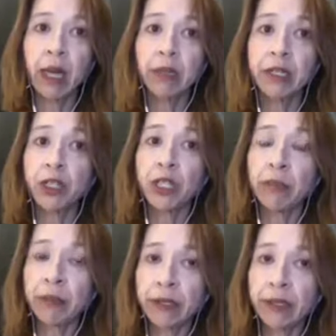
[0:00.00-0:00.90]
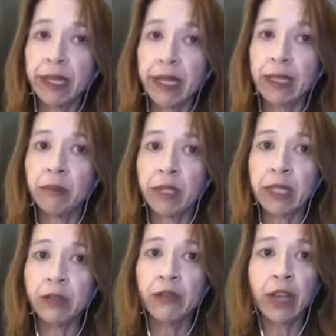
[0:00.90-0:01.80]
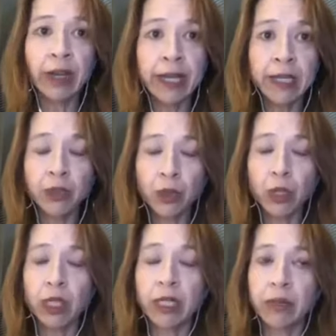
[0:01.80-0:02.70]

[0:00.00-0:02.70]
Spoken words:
But typically, the media is very controlled,